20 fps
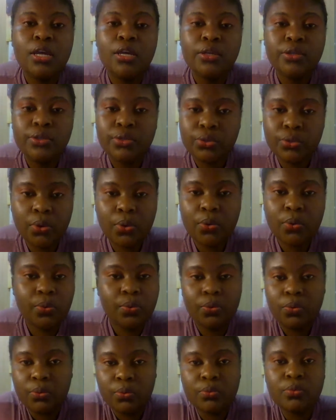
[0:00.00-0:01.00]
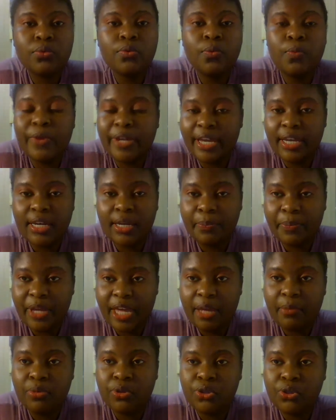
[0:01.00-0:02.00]
so we can be
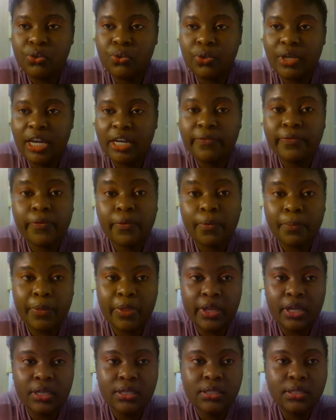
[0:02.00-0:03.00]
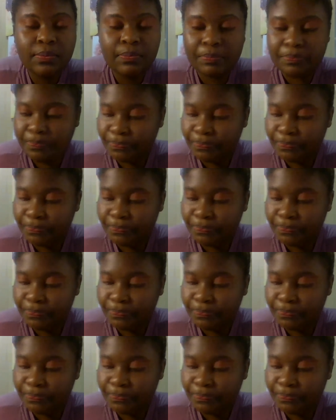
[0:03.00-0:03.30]
able to get from this.